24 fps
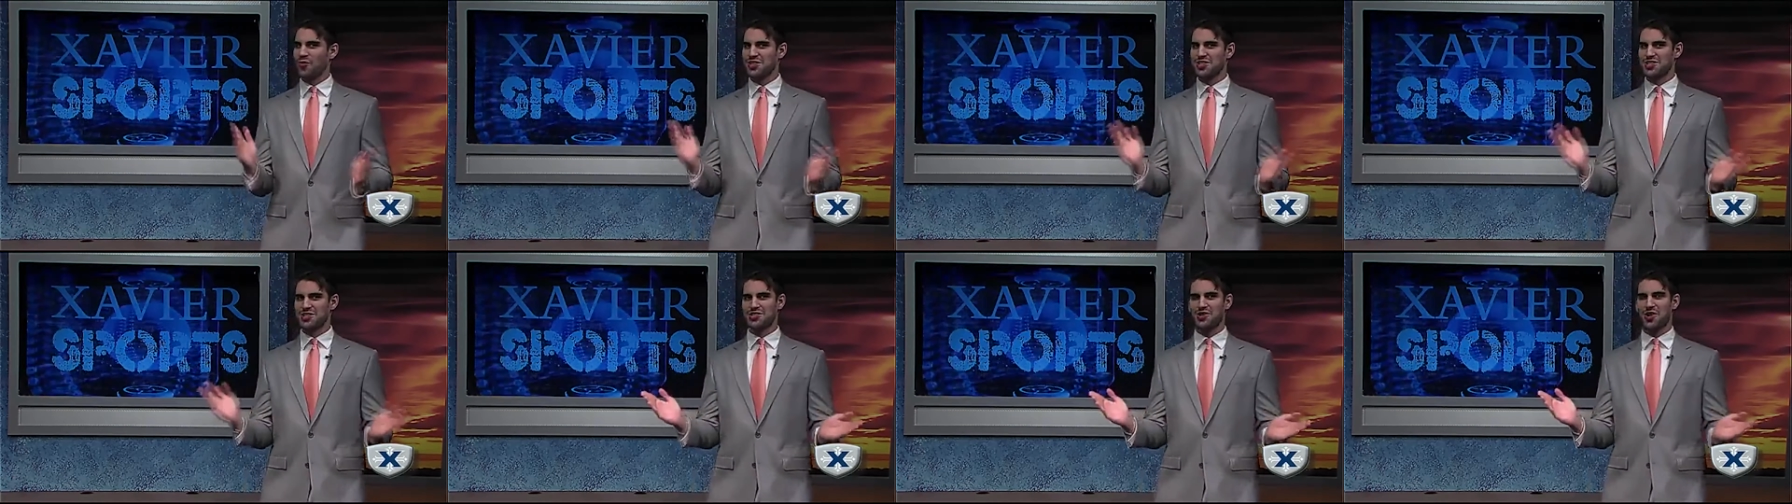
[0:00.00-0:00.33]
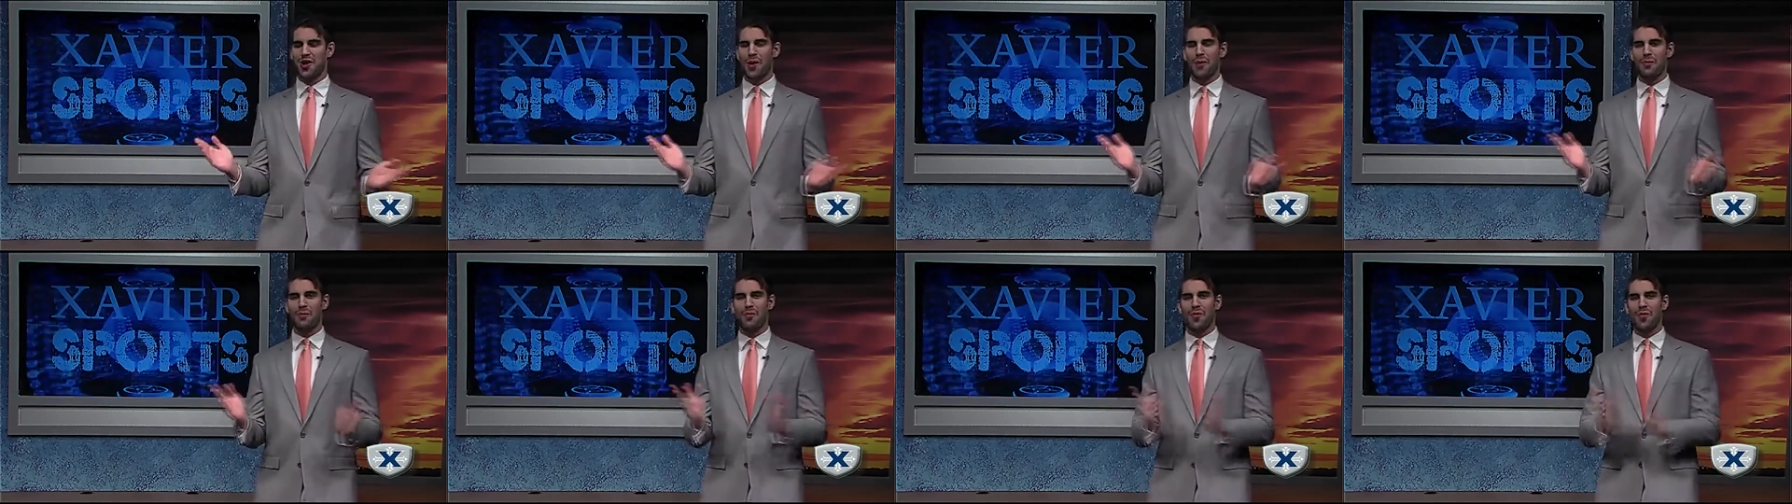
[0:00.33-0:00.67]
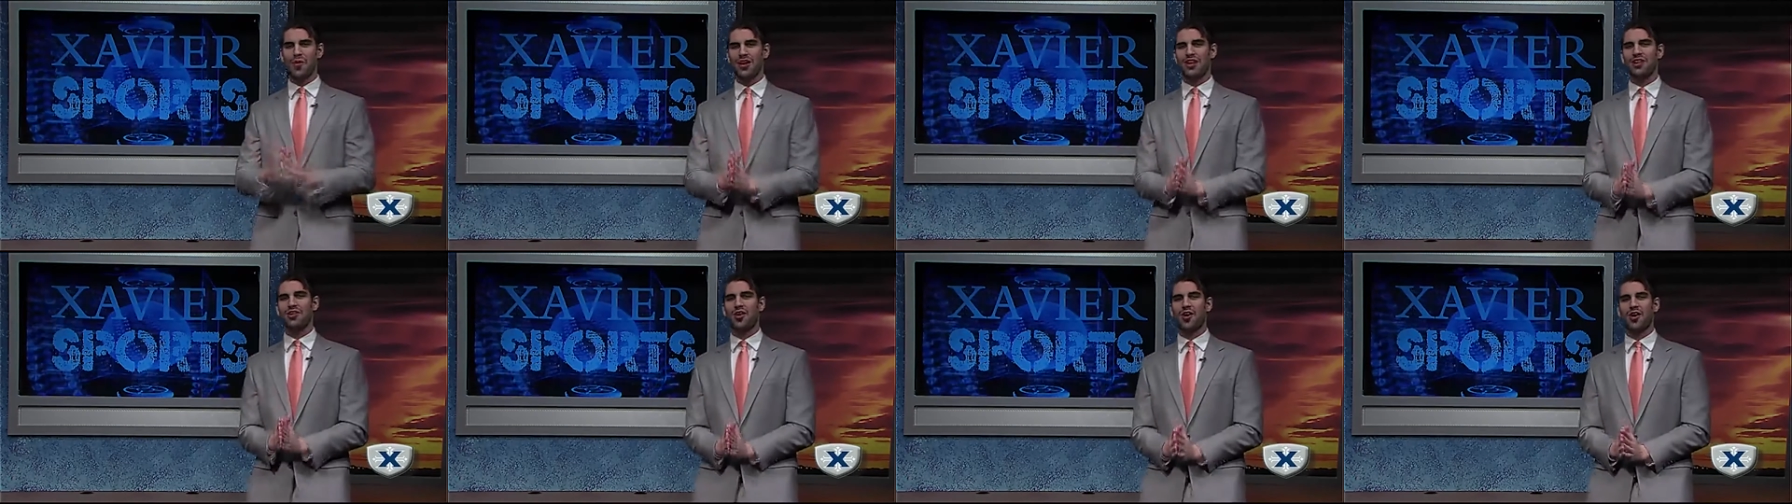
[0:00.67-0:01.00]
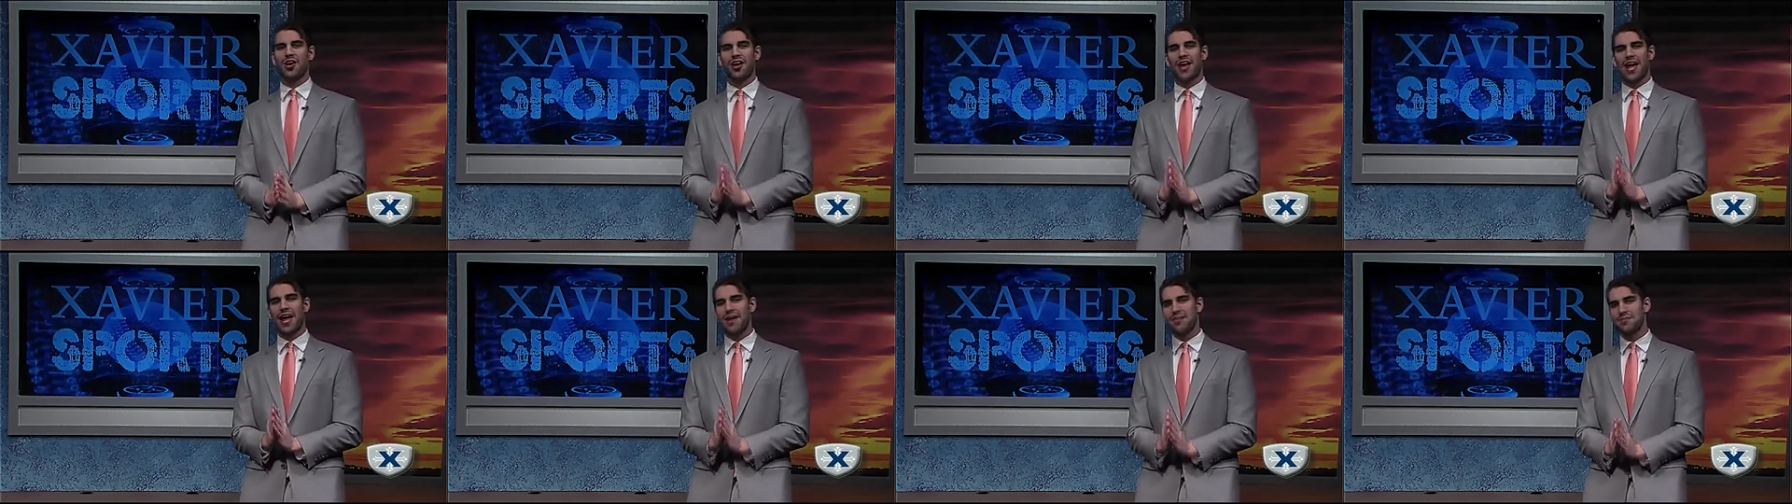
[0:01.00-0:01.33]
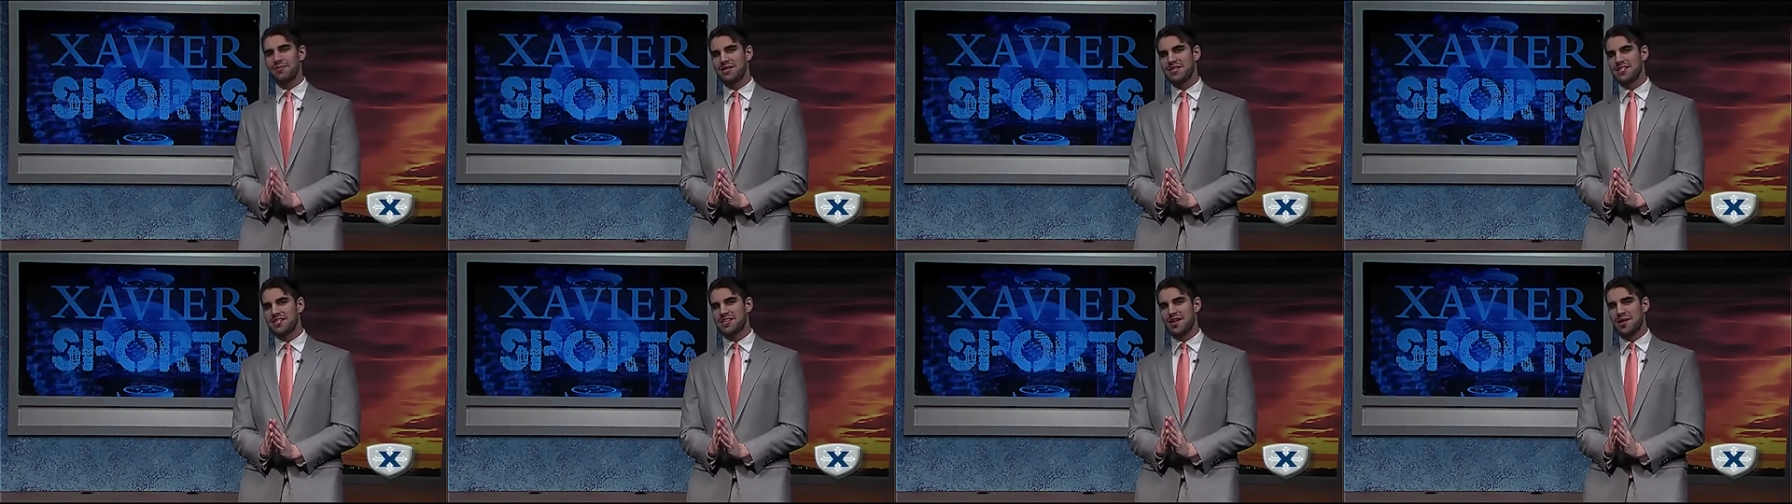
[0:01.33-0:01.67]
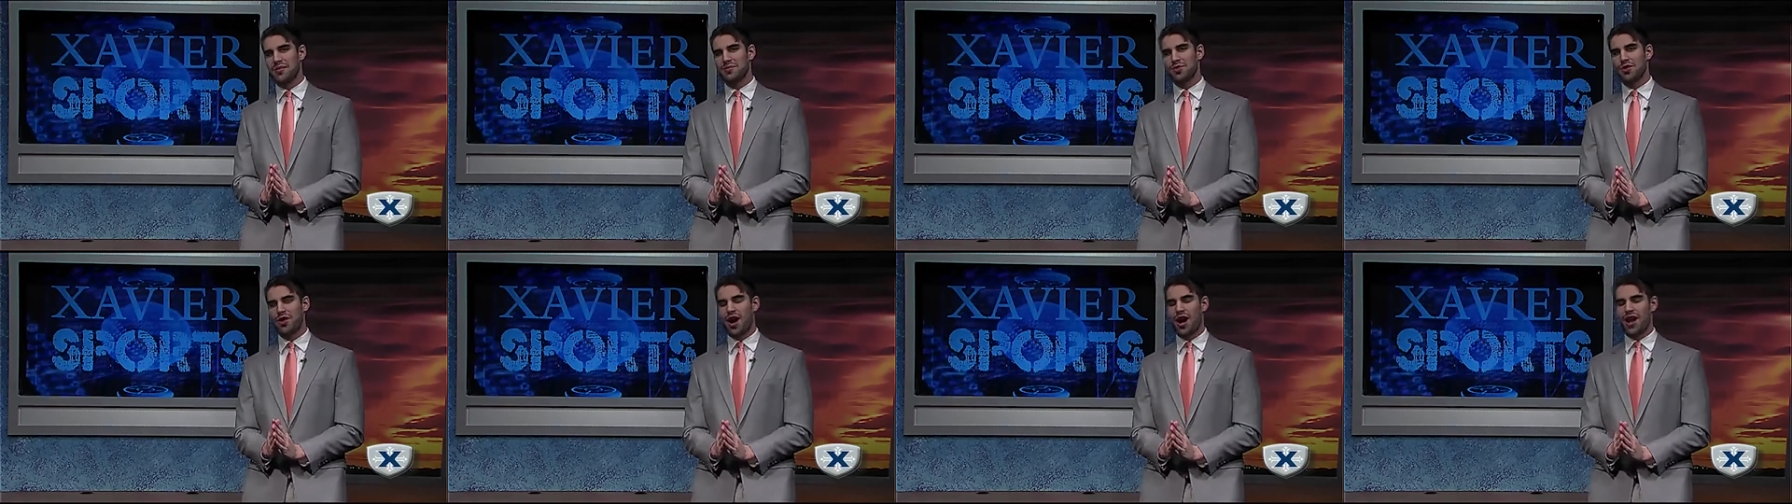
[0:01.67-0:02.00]
With star point guard Edmund
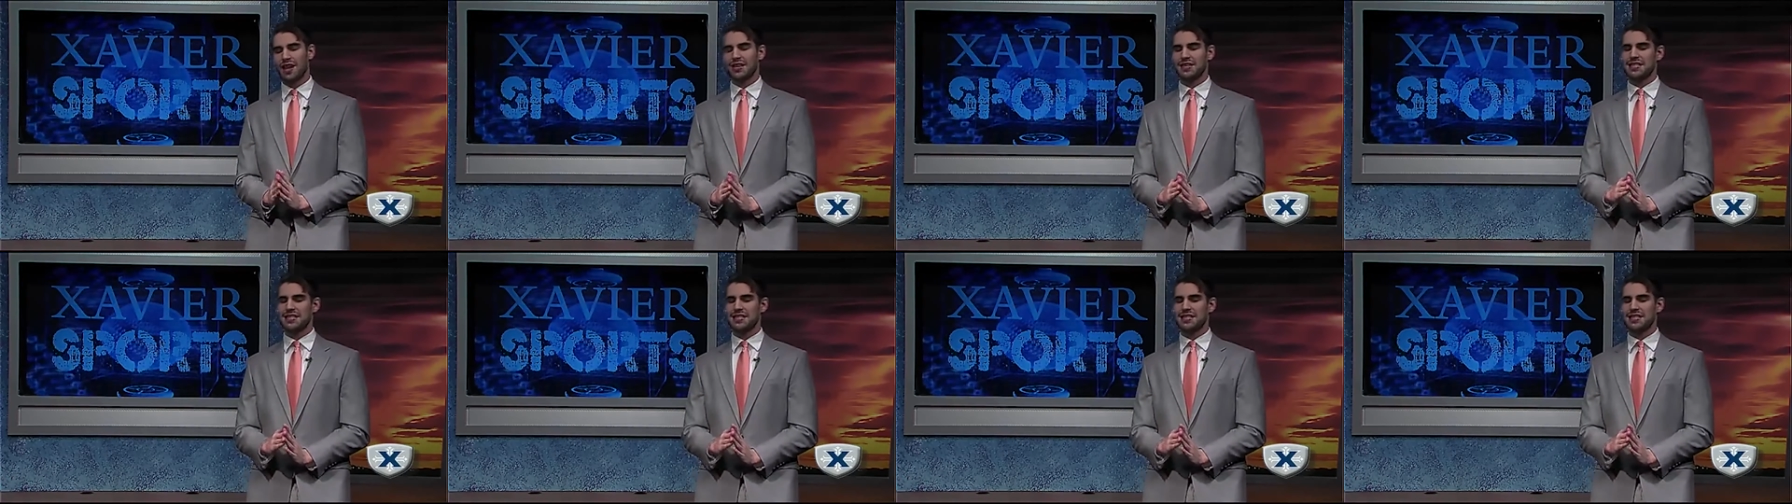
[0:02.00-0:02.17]
Sumner